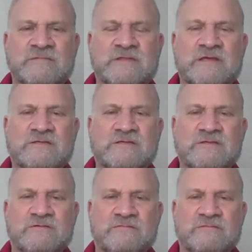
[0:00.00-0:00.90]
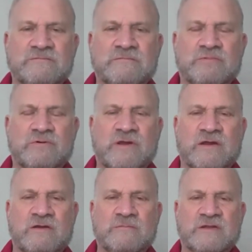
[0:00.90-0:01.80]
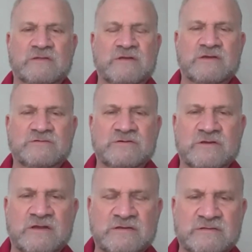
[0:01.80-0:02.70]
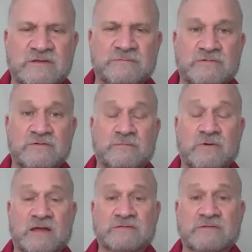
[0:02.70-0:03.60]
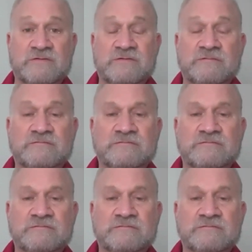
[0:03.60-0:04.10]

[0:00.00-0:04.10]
the essence of prayer, meditation, any contemplative practice.